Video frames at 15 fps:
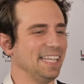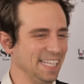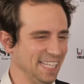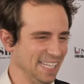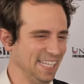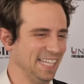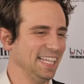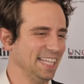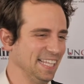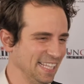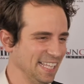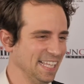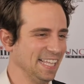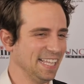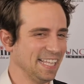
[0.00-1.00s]
is she into
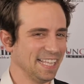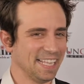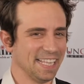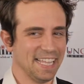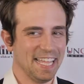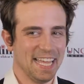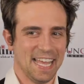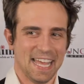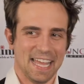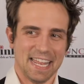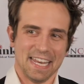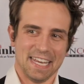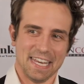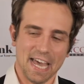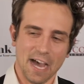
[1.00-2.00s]
horror too?
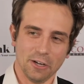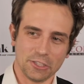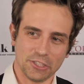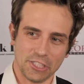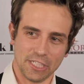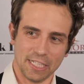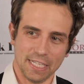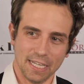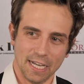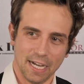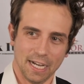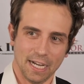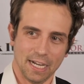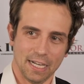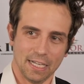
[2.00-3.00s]
No, she
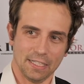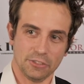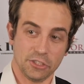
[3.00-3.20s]
uh,